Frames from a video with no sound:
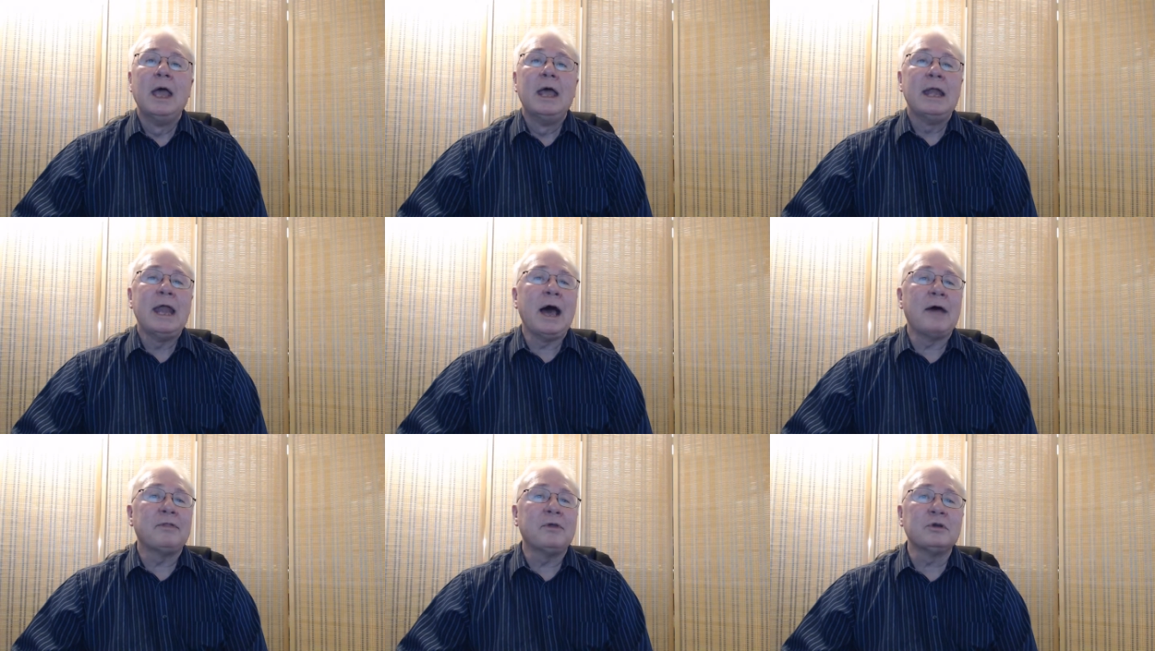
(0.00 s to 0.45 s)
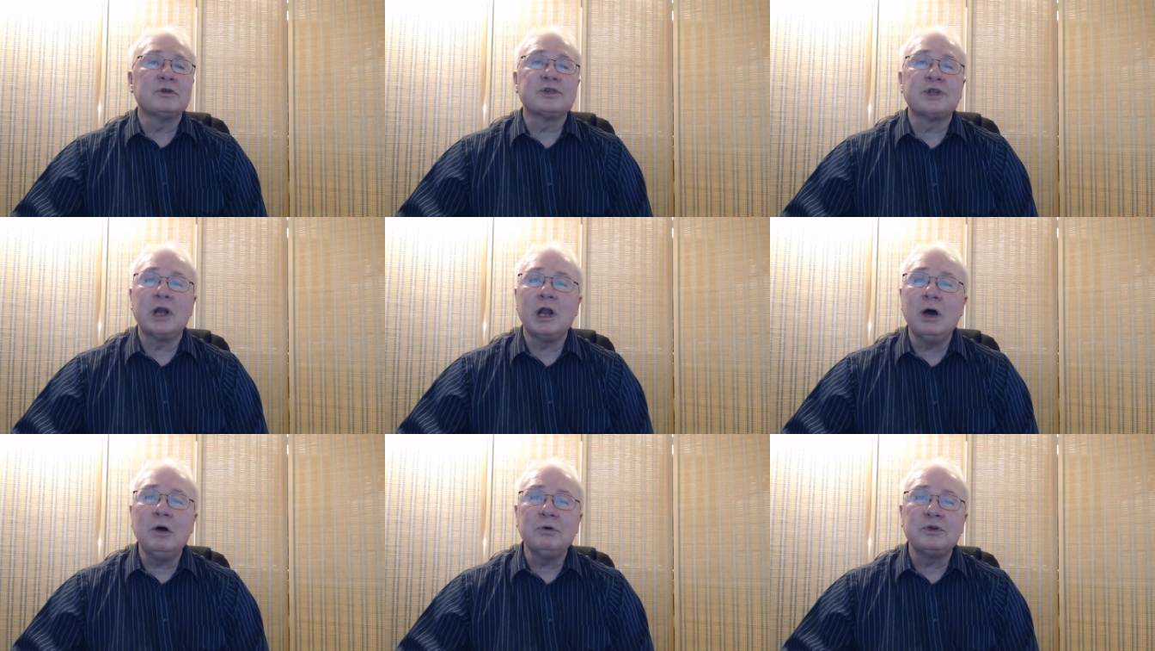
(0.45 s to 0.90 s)
Now, there's
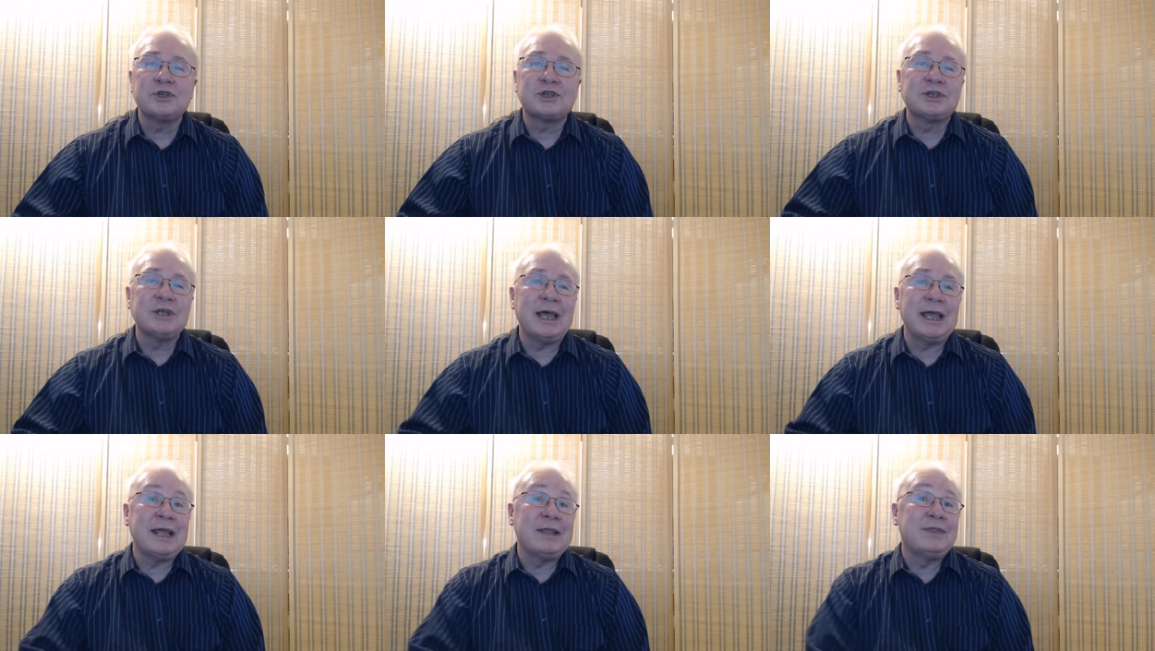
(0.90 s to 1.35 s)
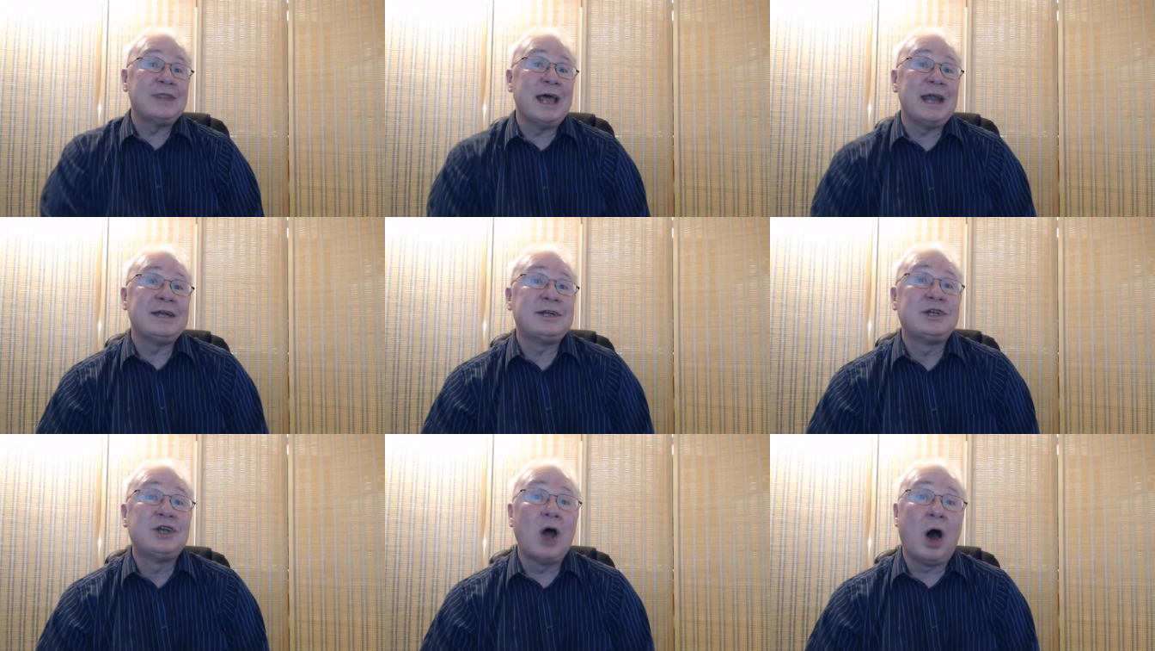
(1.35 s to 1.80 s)
an old saying
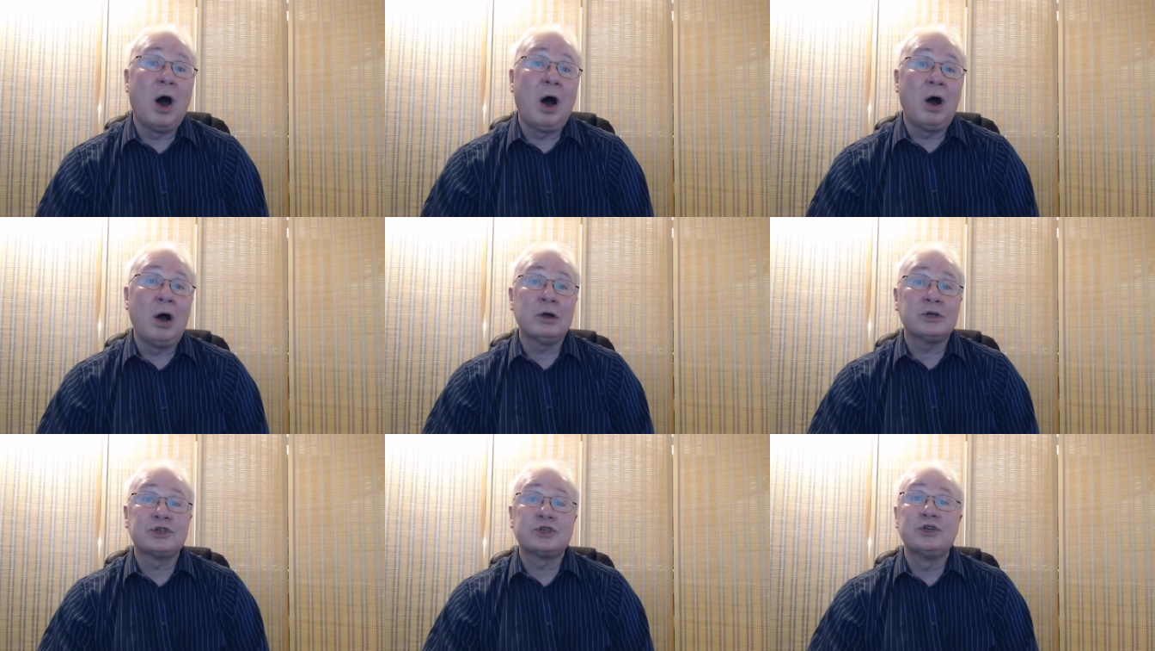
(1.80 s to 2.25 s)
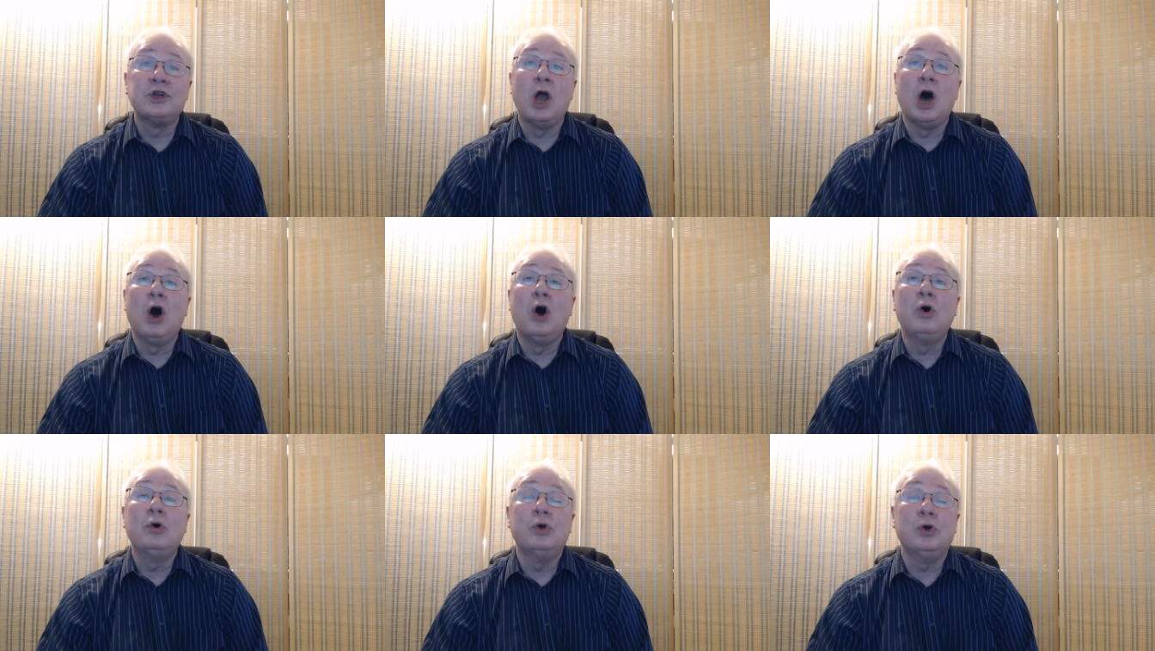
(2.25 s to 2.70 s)
that dogs
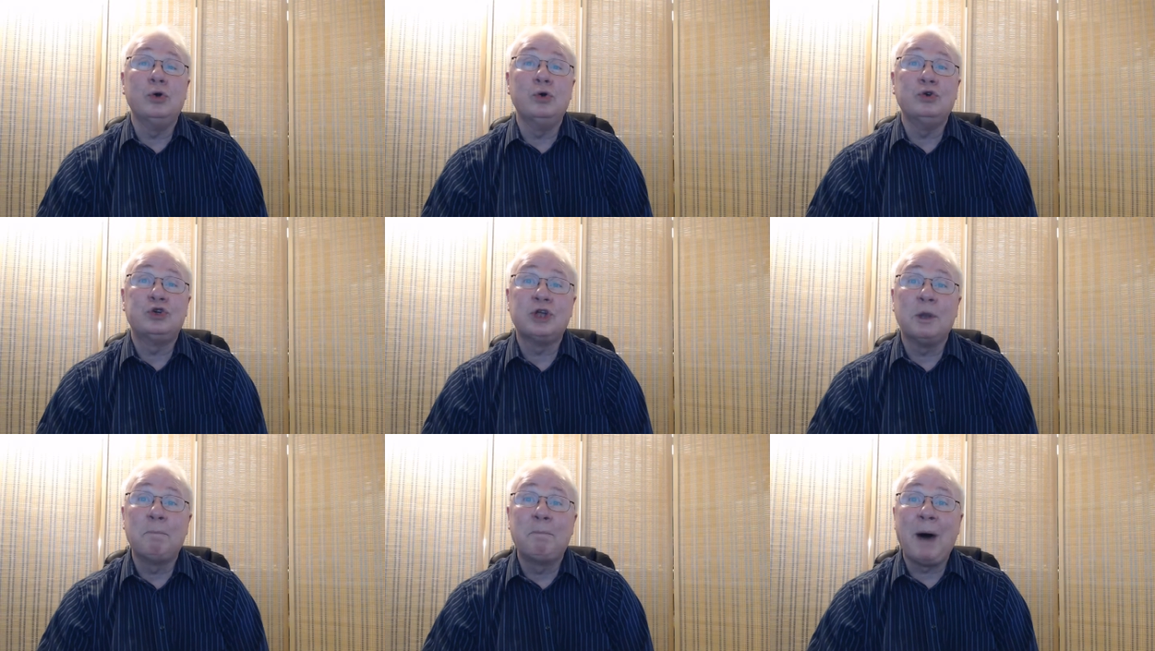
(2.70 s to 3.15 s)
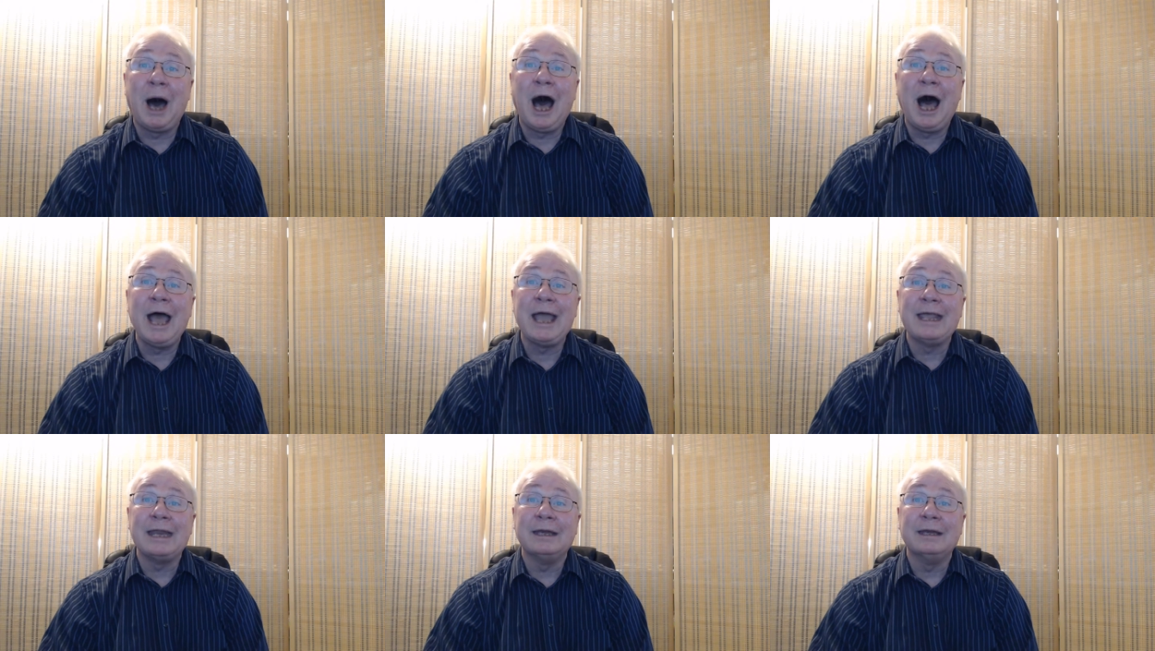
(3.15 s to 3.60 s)
know who to
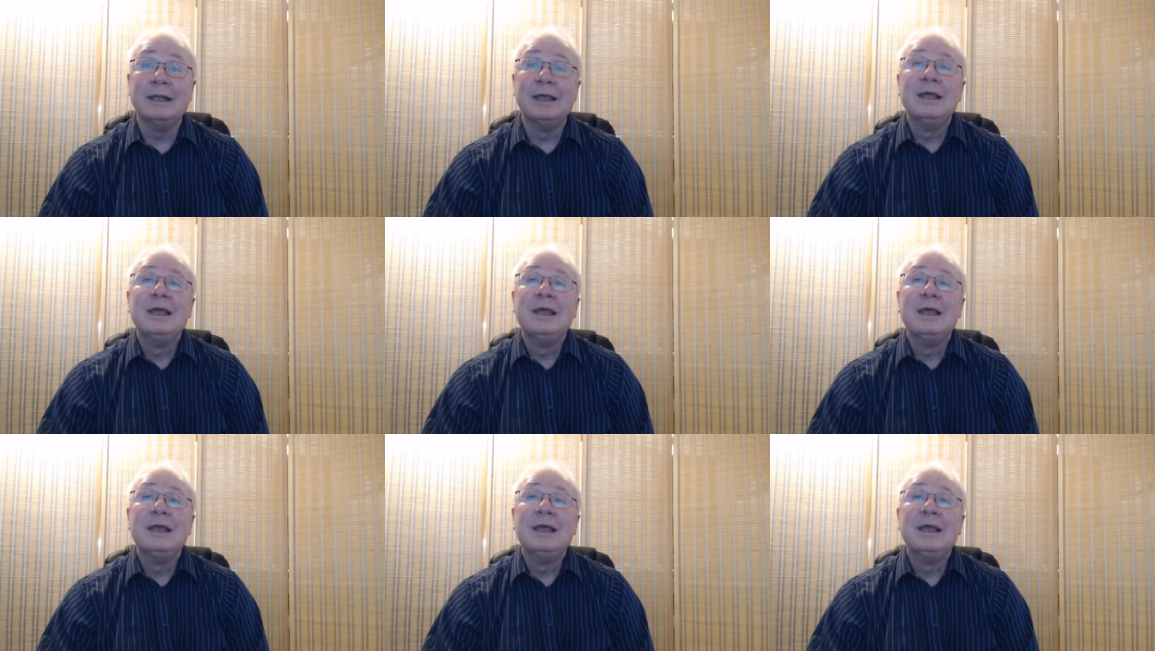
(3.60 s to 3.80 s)
bite.